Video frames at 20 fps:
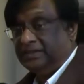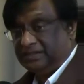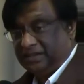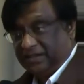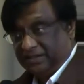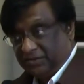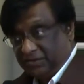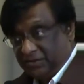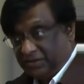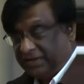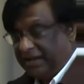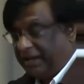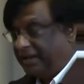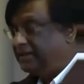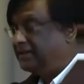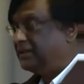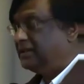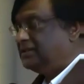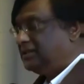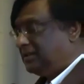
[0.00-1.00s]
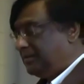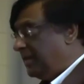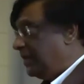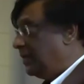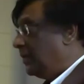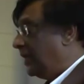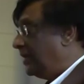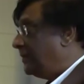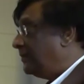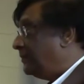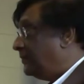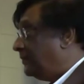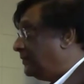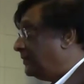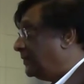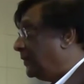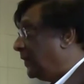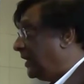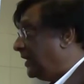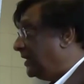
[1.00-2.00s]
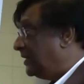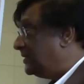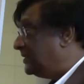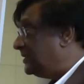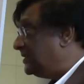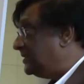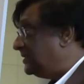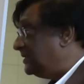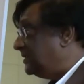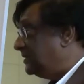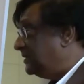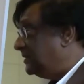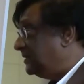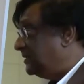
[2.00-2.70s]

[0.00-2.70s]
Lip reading: Changing your diet, that's the big one. What else?